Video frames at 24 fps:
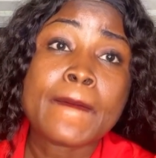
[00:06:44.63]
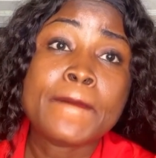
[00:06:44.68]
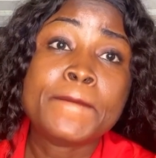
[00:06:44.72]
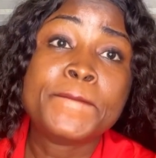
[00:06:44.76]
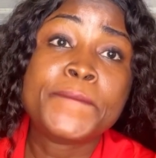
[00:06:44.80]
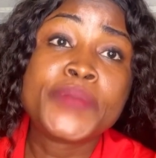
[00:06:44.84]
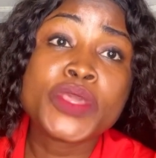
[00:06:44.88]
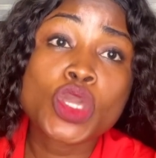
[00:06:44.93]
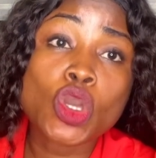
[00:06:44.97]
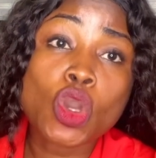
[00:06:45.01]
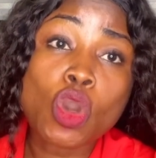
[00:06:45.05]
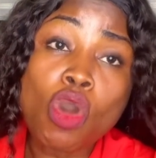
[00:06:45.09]

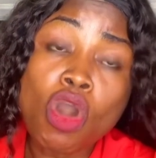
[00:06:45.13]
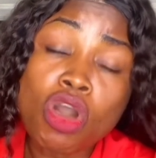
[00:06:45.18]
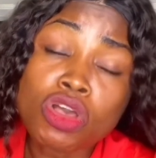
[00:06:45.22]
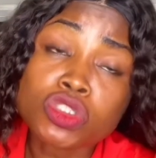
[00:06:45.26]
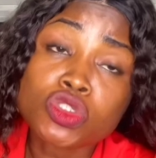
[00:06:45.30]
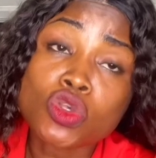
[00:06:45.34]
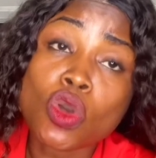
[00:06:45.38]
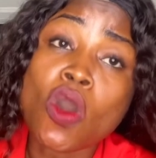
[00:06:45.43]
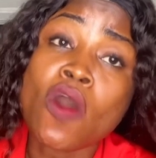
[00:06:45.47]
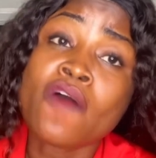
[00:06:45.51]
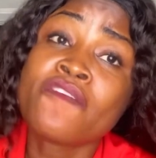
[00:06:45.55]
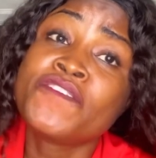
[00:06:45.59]

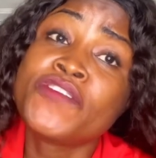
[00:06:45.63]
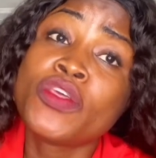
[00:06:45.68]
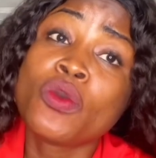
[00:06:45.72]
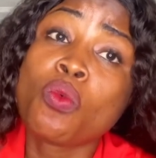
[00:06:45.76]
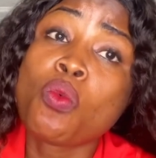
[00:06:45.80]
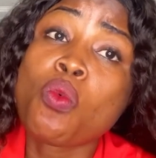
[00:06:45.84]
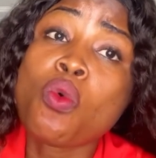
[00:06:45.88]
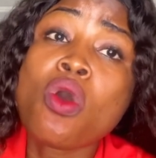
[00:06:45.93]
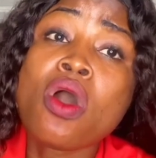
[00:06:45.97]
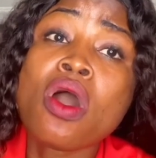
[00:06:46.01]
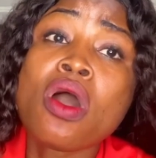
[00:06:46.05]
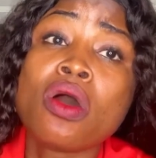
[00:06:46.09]
because of the
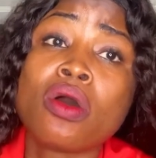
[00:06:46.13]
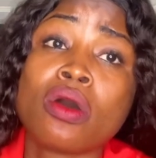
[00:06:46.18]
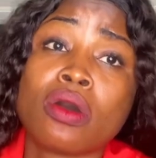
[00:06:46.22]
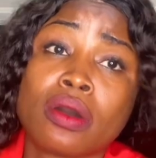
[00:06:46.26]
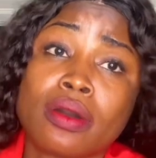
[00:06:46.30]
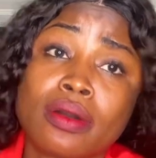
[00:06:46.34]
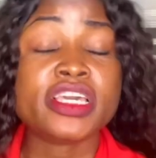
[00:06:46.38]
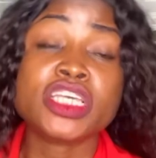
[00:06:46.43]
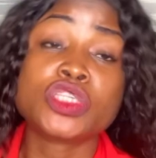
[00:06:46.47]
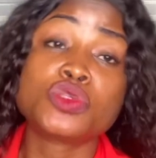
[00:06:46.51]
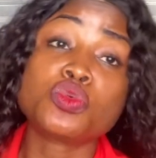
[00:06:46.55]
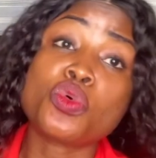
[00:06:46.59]
war.
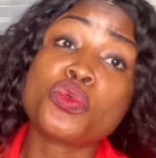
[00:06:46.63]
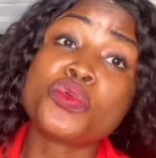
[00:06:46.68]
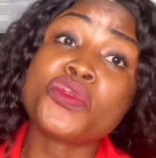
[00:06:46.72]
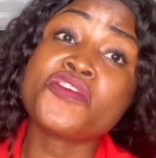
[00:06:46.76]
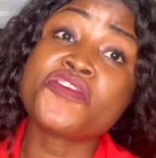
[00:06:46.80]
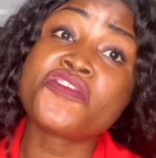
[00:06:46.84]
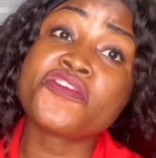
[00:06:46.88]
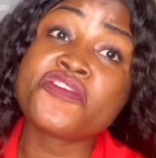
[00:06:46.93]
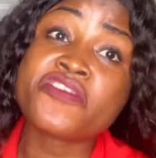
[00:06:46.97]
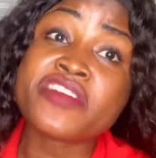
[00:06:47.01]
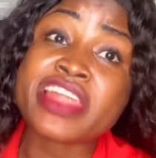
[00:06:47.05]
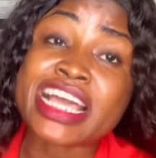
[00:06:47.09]
It will
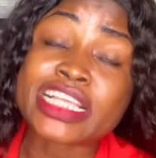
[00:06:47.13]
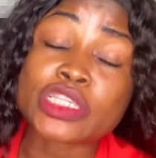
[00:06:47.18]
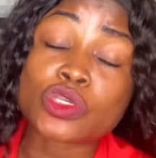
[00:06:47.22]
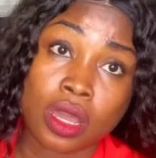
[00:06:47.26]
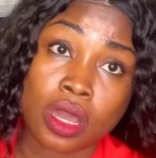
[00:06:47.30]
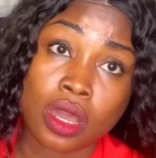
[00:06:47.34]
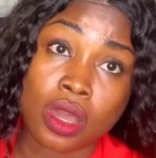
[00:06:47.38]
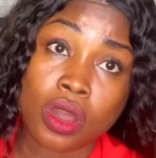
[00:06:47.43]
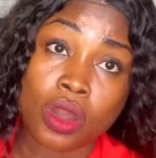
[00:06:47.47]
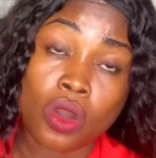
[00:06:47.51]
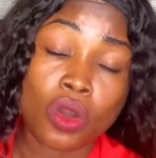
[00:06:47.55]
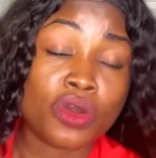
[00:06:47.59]
reflect
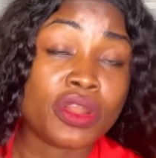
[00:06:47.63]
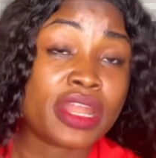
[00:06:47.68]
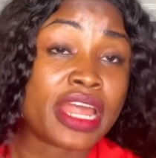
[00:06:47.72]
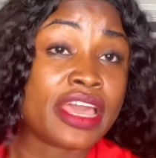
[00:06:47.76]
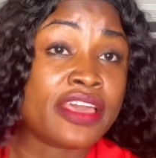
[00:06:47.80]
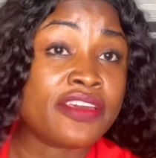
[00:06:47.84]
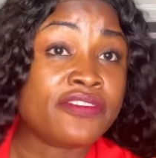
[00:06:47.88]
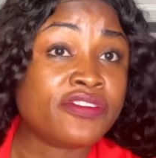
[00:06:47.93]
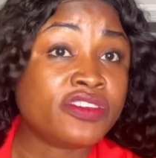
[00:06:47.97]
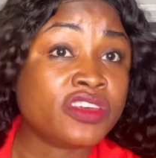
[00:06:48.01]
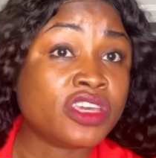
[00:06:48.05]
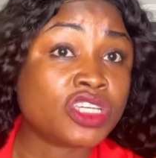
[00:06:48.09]
on our
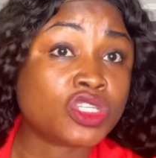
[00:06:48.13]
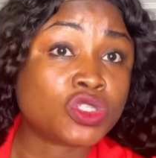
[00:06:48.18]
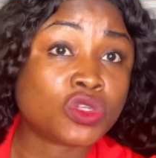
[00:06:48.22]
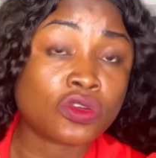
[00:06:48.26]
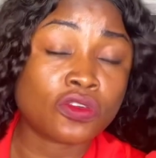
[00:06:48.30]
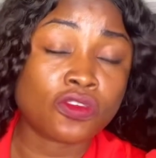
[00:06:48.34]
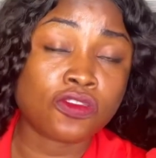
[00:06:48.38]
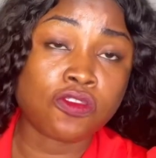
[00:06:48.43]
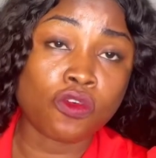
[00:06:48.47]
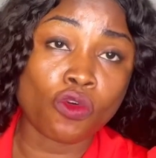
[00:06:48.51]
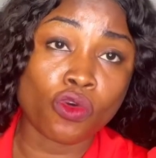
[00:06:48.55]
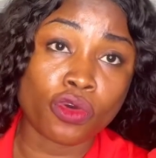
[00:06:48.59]
aviation
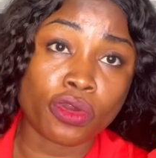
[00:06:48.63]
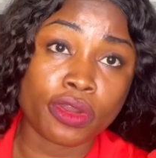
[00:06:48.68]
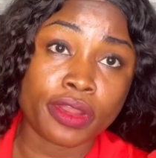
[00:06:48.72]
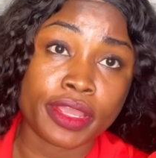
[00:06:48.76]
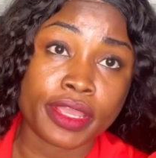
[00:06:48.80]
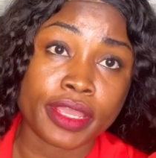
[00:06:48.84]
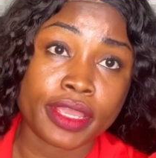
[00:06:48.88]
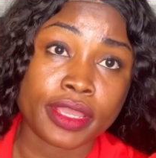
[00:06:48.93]
fuel,